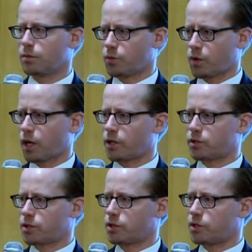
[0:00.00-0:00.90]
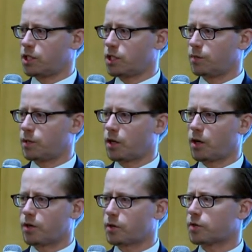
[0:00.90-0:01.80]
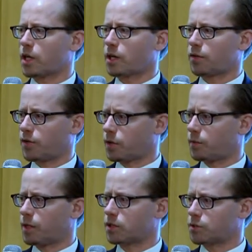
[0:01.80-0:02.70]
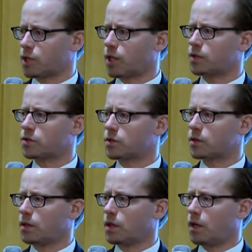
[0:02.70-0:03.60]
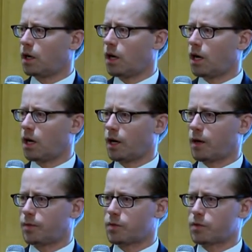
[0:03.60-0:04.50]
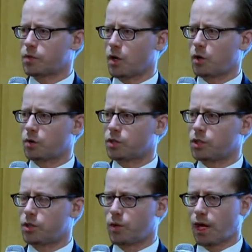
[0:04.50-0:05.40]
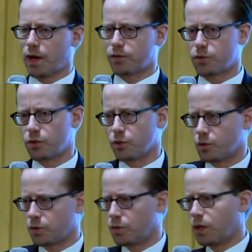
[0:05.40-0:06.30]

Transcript: prior to the GDPR, there was not a fundamental change. So did you have to